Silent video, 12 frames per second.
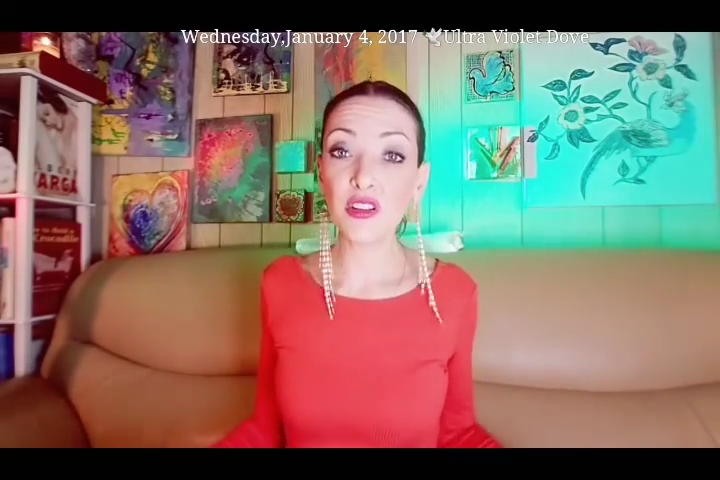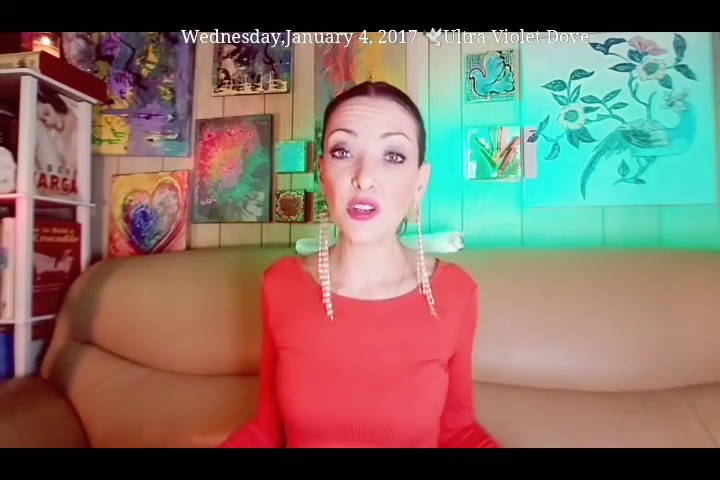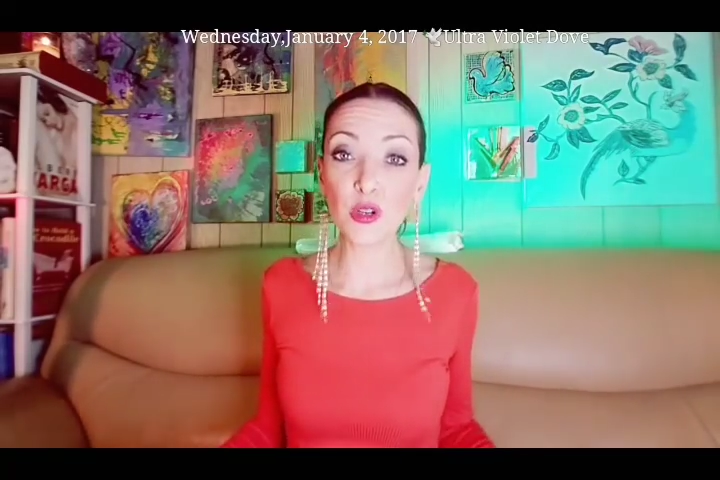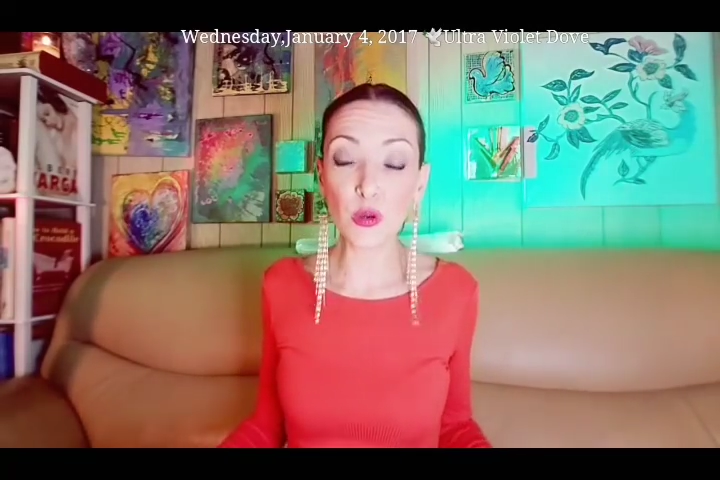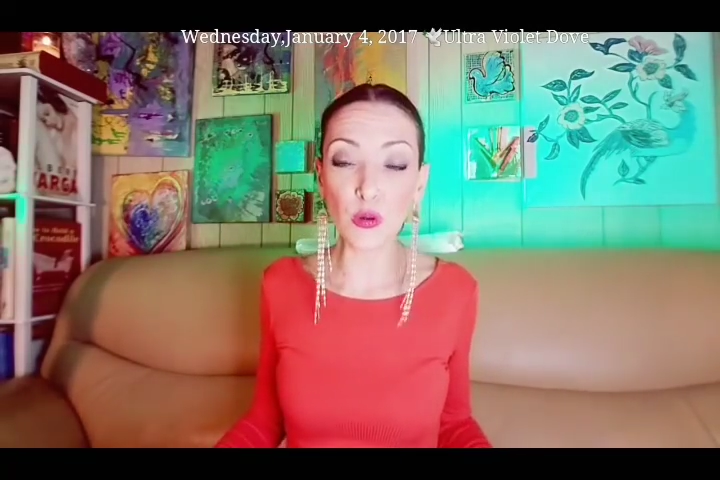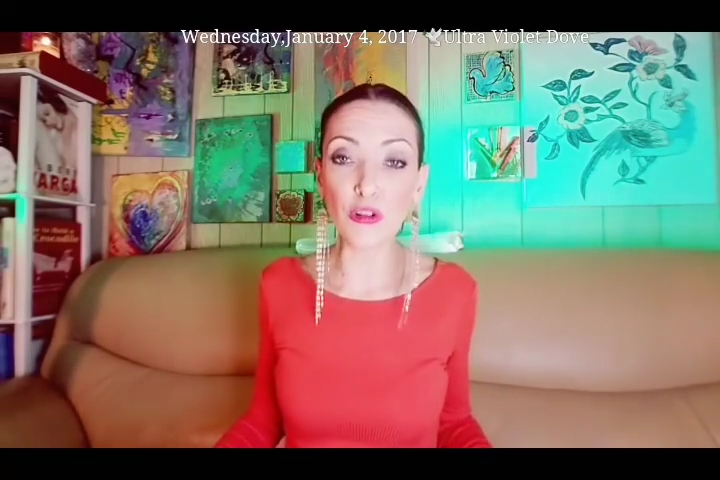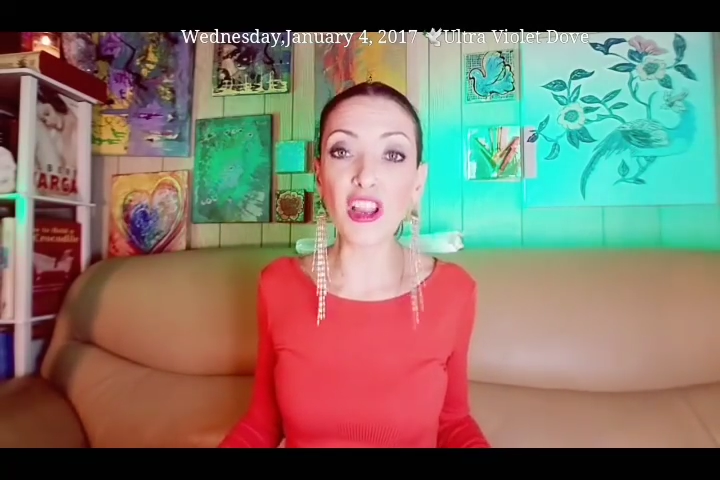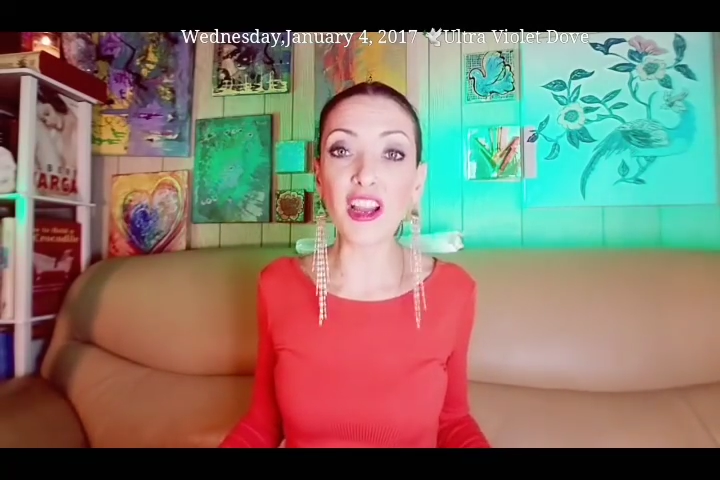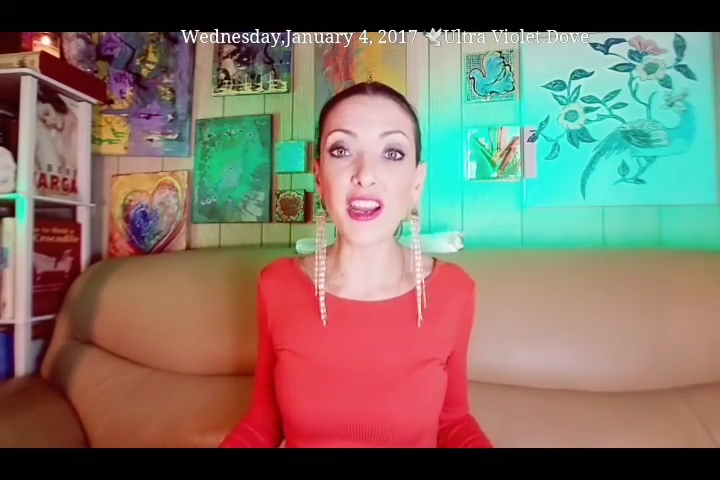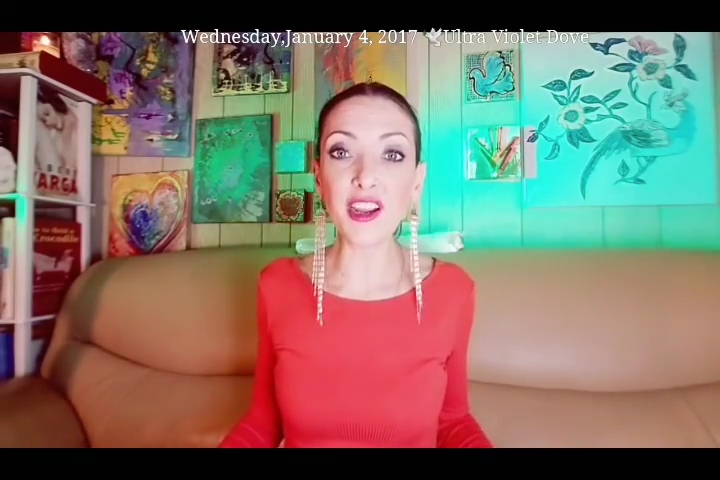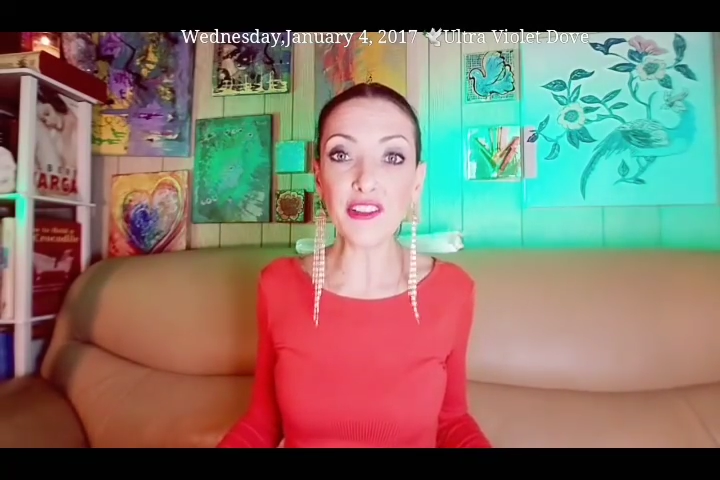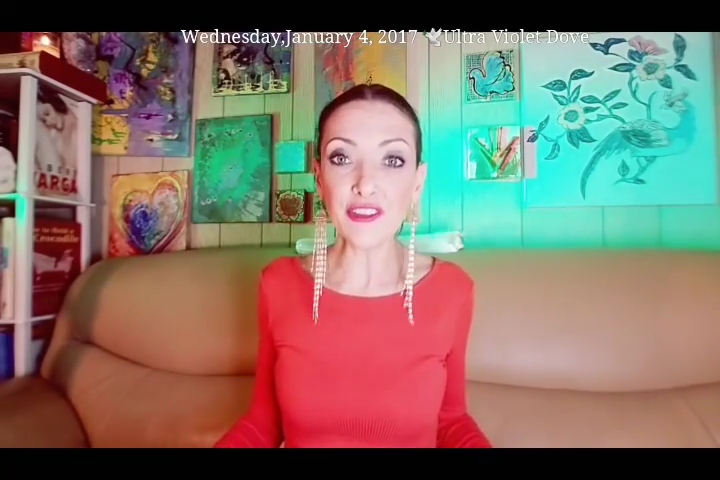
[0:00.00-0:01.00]
your whole
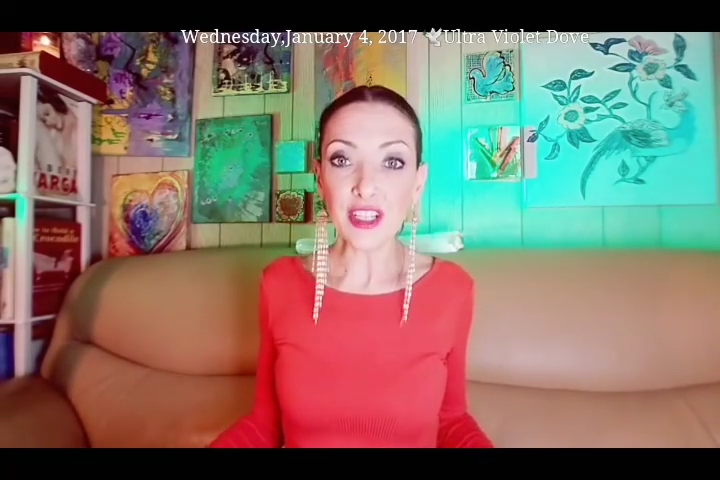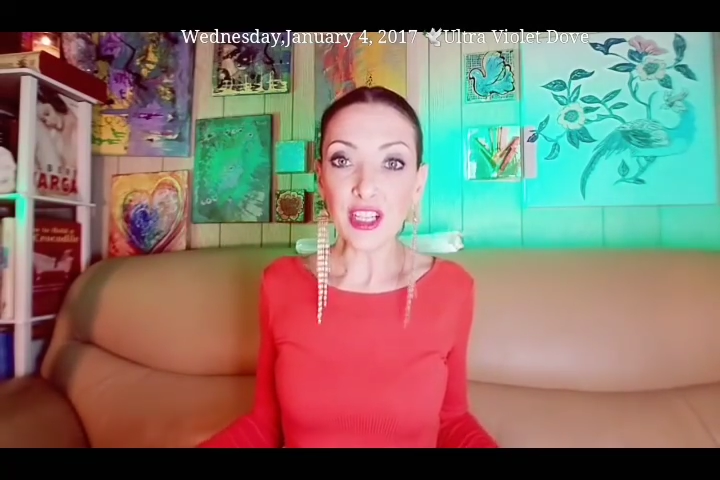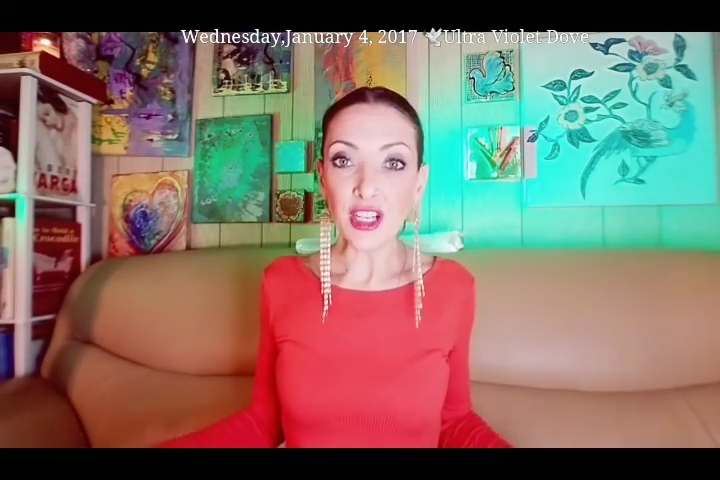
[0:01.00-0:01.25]
life.